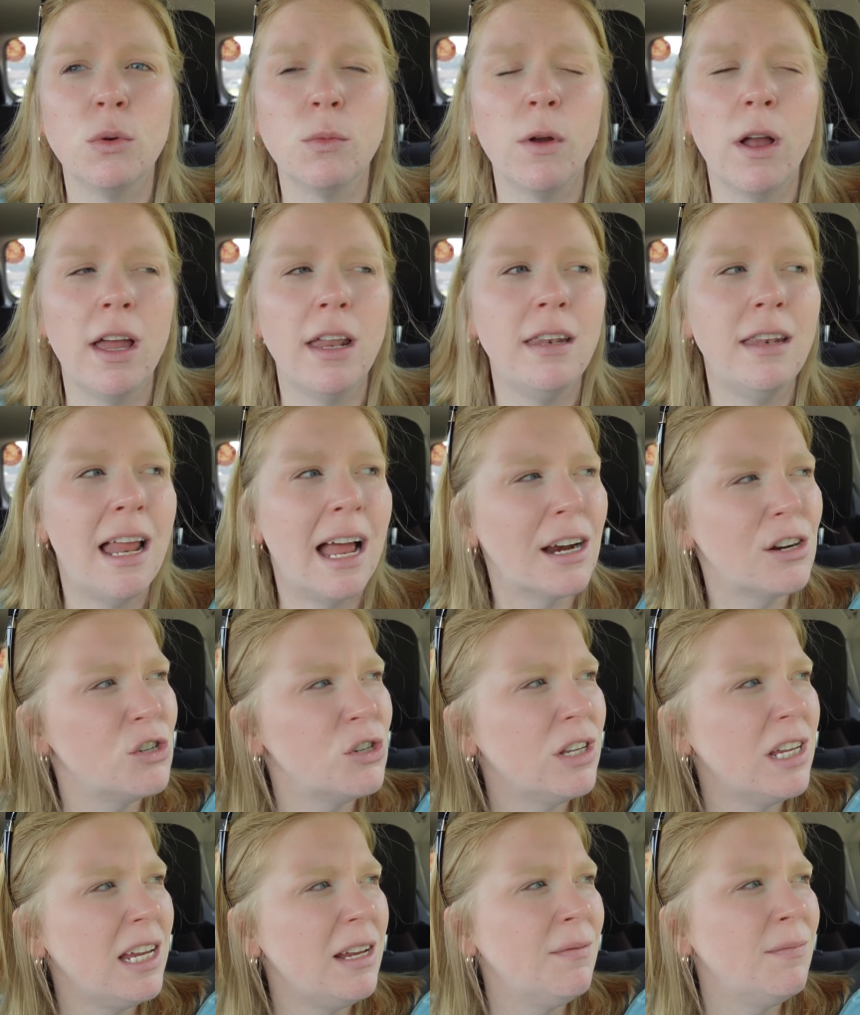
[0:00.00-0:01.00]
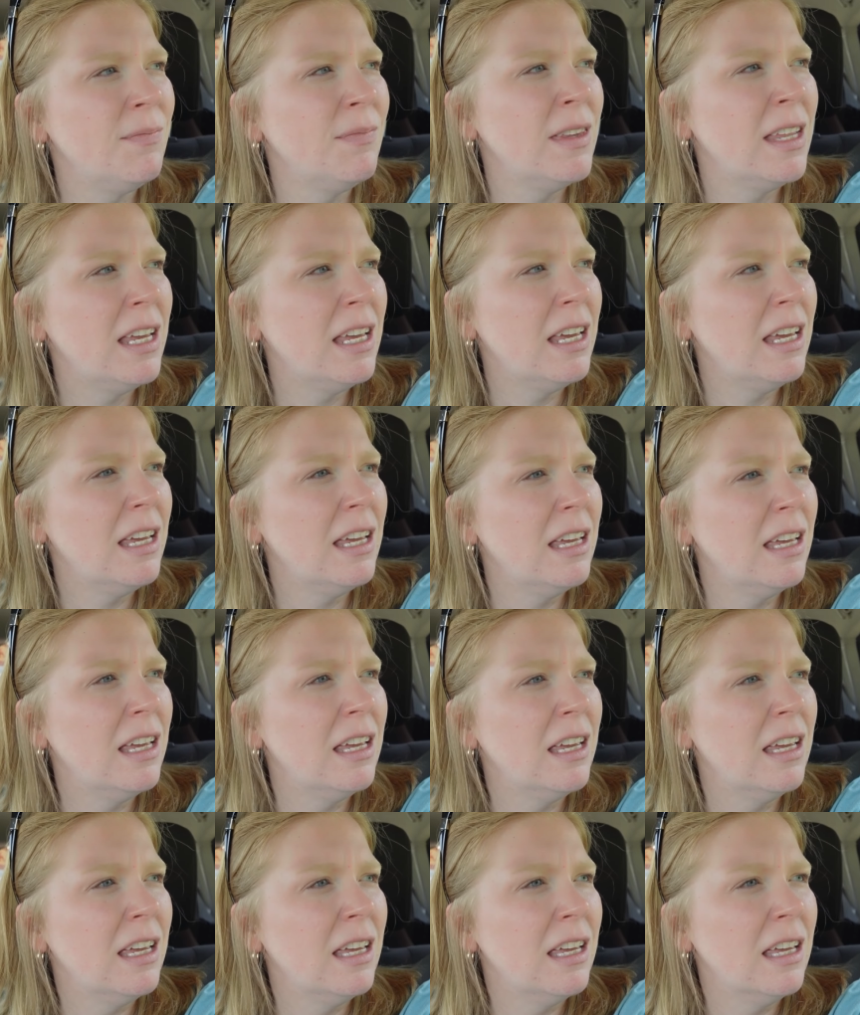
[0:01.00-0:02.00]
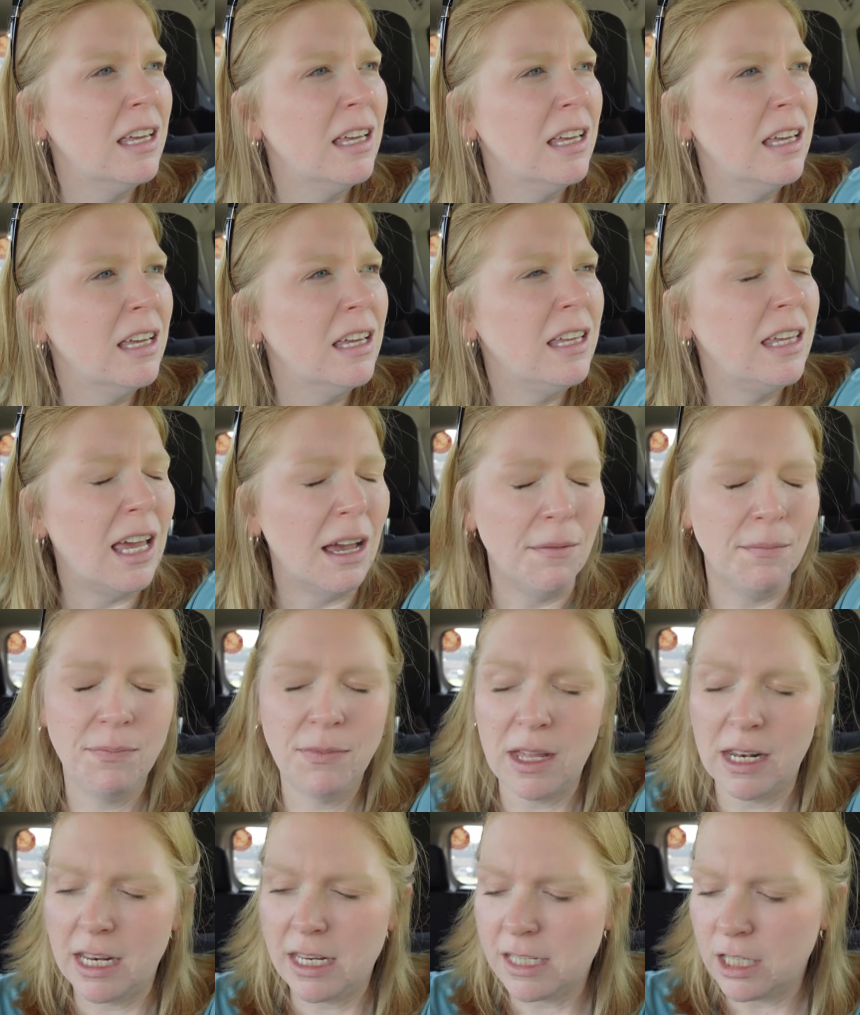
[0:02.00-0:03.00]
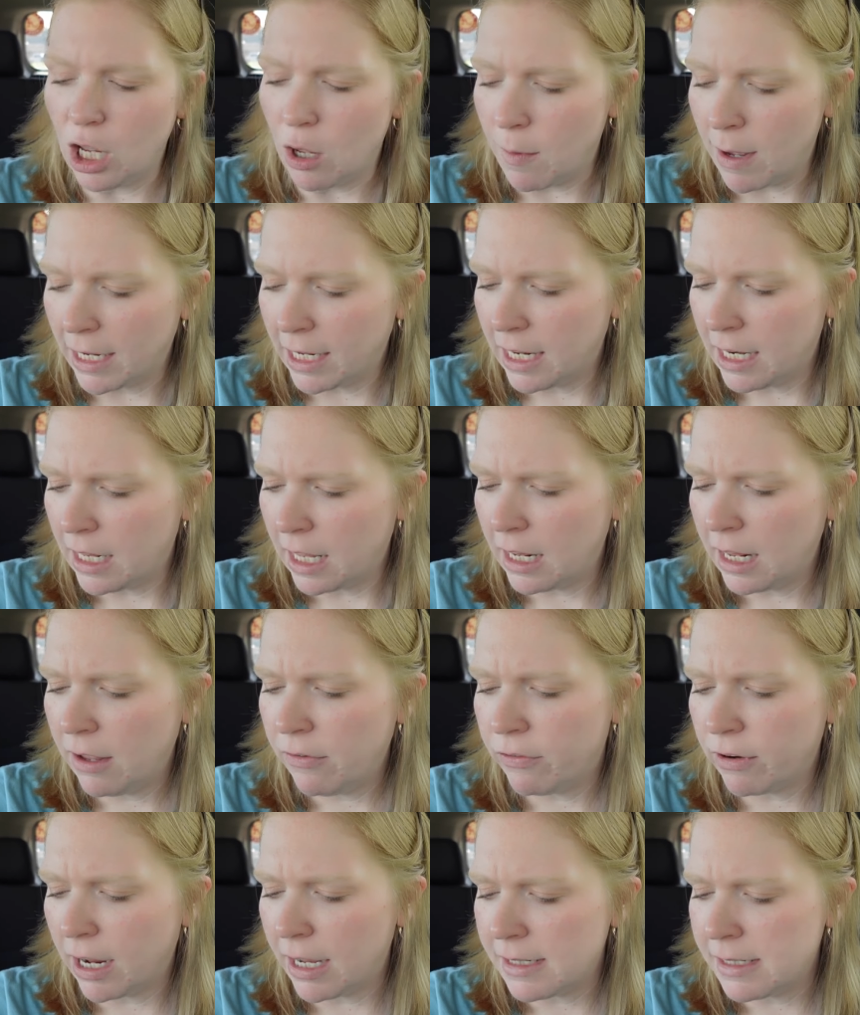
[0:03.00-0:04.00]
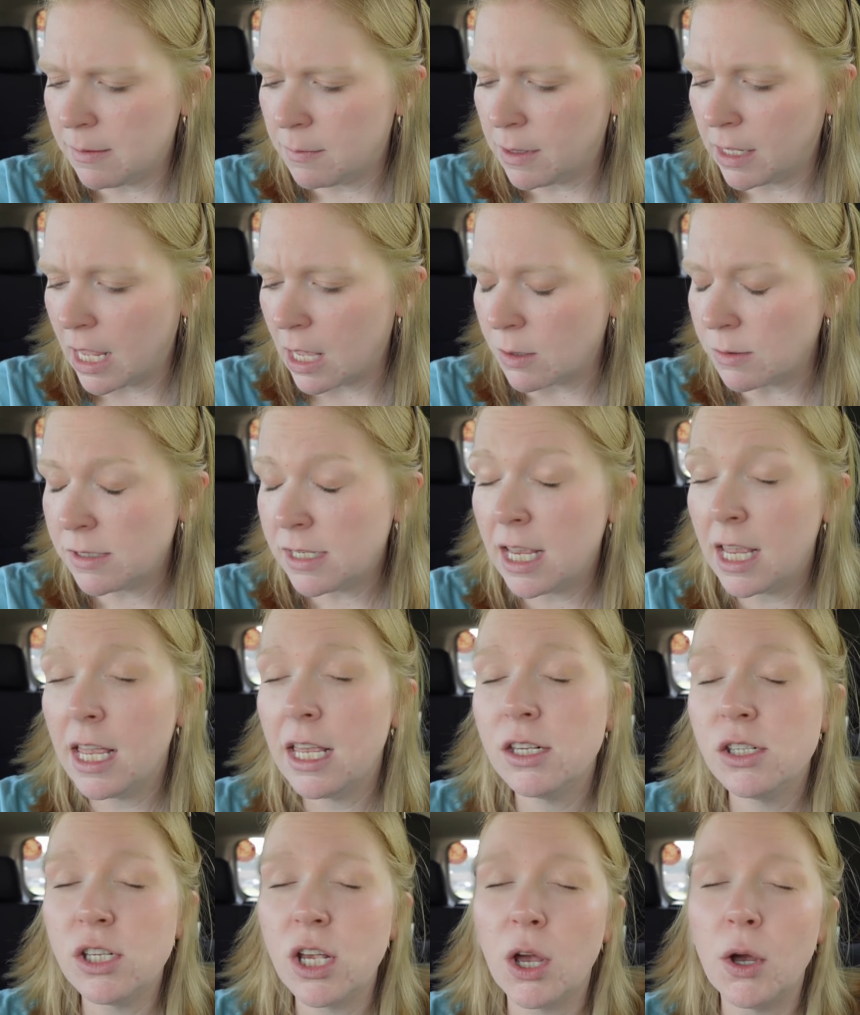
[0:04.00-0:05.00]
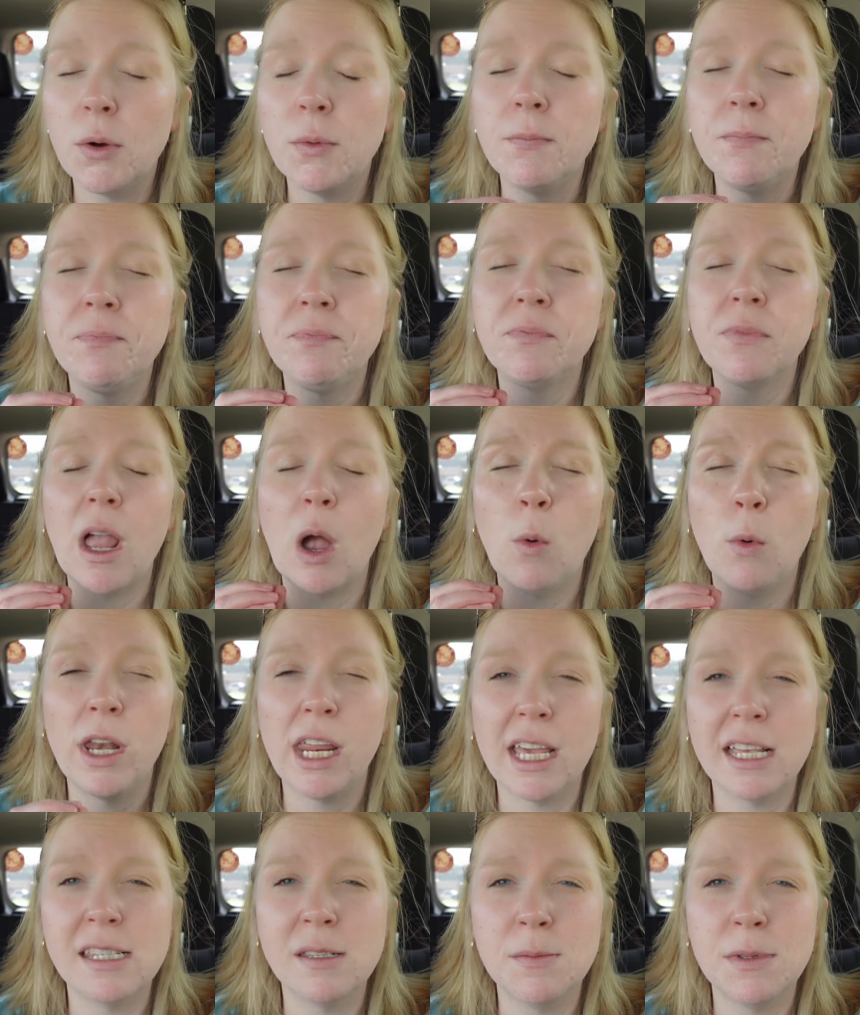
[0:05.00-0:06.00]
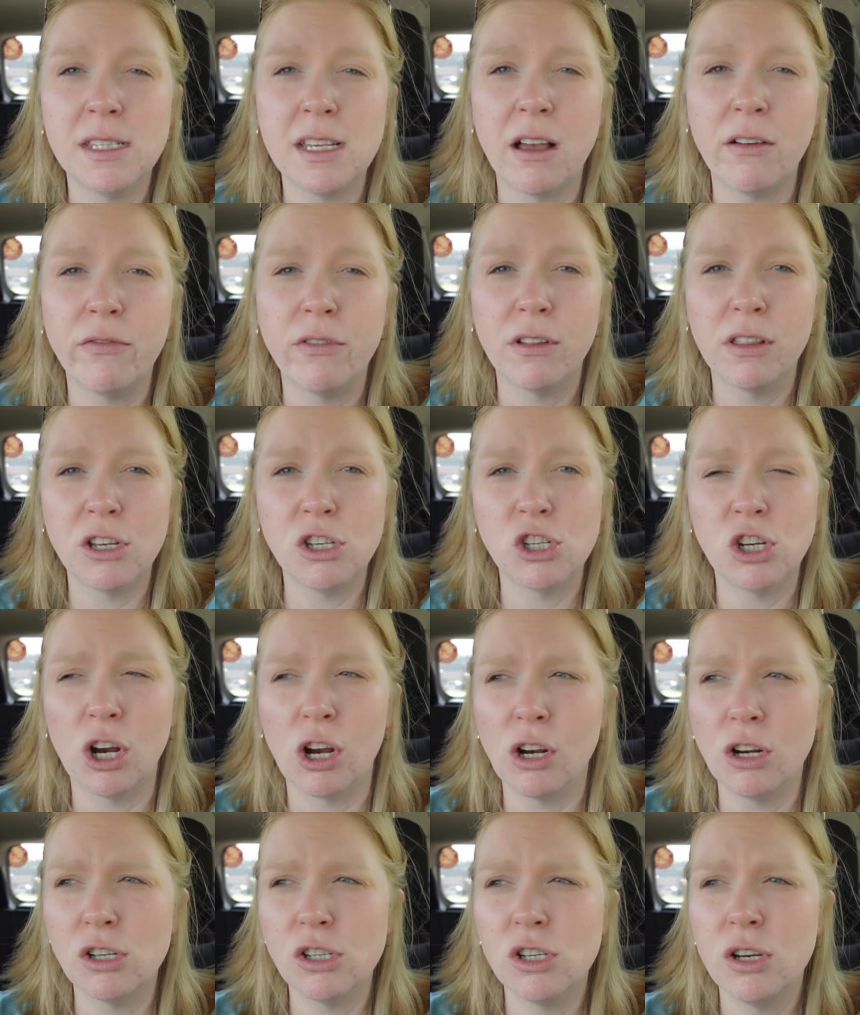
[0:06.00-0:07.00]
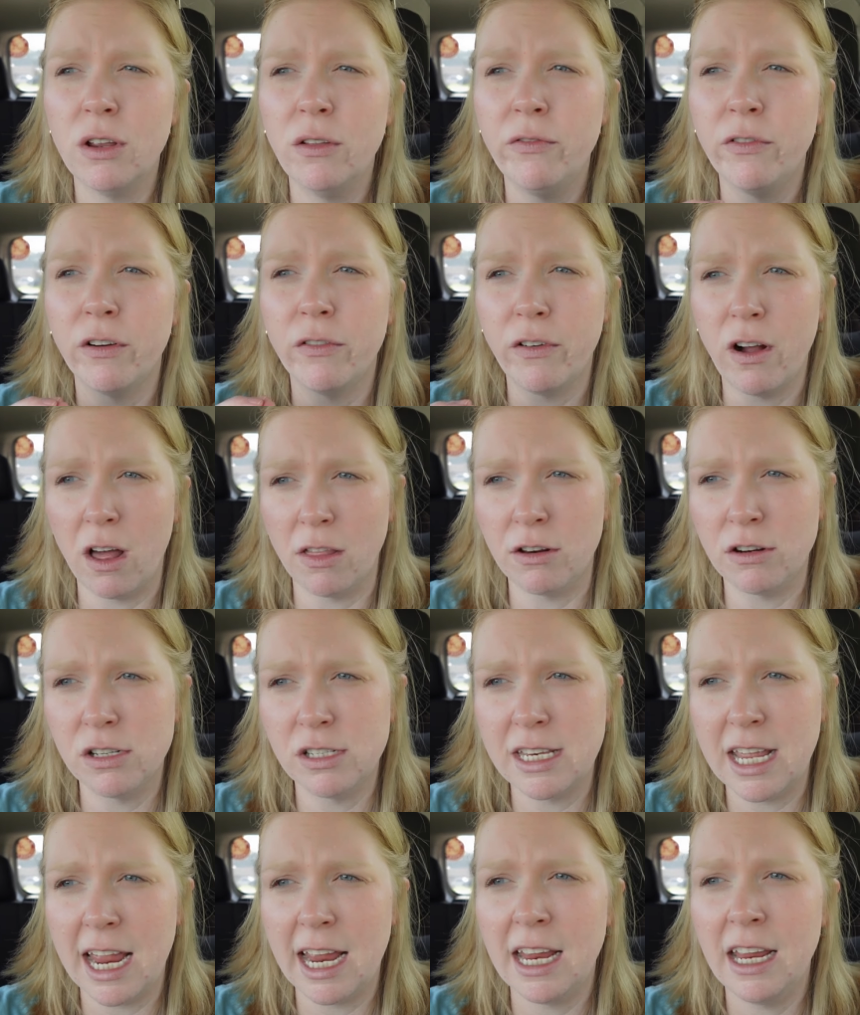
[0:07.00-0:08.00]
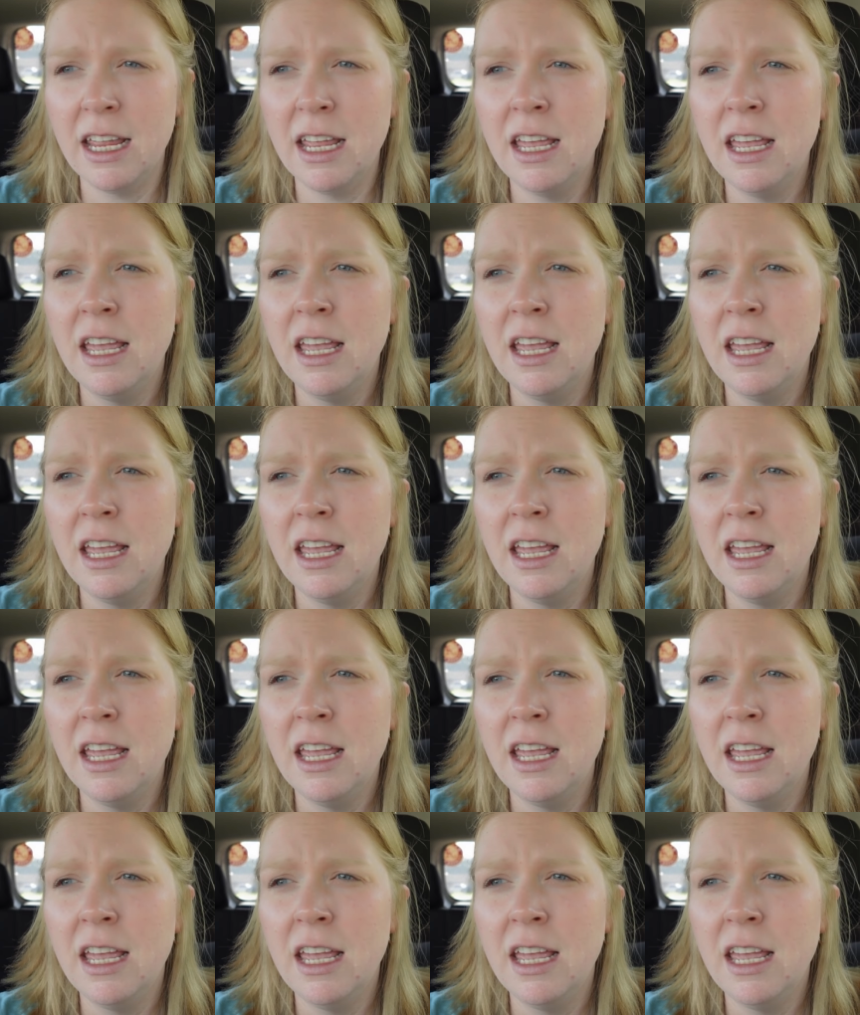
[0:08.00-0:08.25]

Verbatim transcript: to run. Actually, yeah, I need to go back in. I forgot something else. So I want to get some stuff for the church for Father's Day.